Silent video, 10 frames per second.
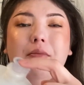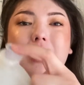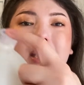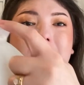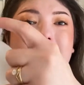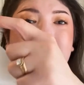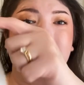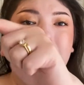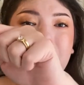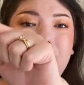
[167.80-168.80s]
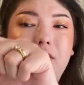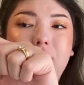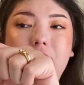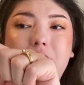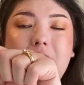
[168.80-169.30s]
These
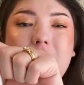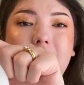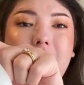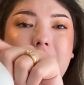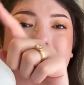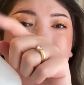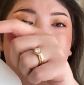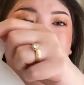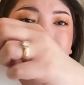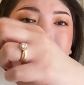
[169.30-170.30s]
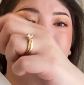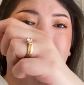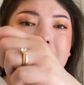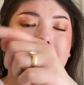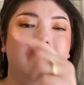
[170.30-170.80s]
lids and
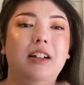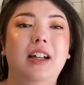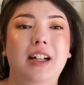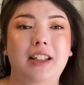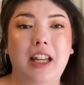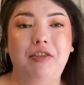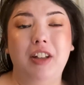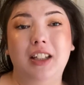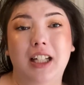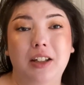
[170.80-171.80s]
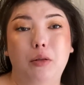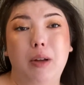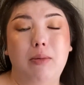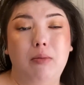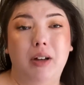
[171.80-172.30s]
right here, they fit that little
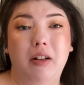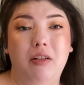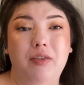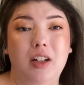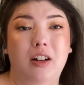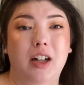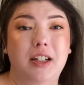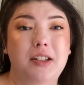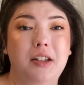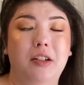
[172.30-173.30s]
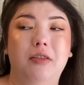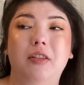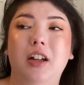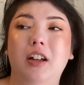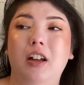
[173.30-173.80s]
baby bottle of Dawn. So
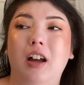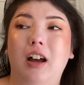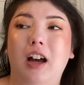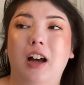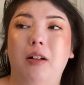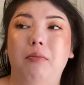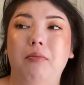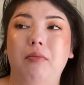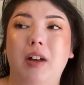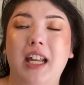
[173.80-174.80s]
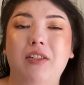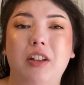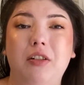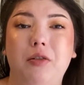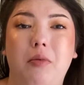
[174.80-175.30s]
even
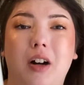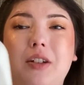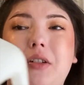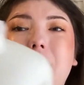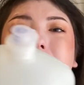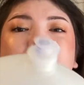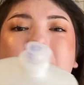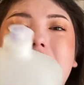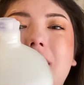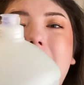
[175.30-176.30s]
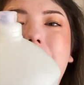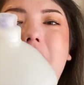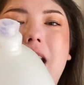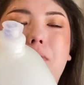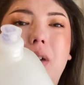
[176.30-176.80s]
though you wash them, like that one
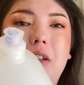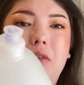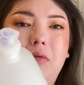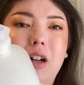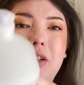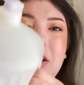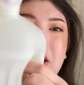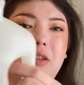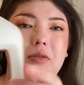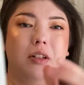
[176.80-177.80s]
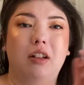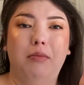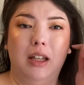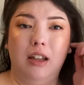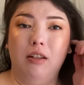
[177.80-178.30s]
I didn't bother to wash because I knew it was going to
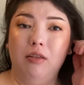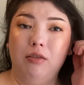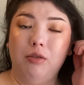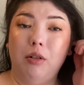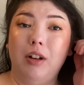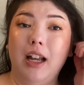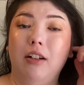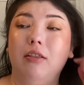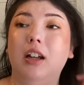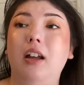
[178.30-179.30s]
be thrown out.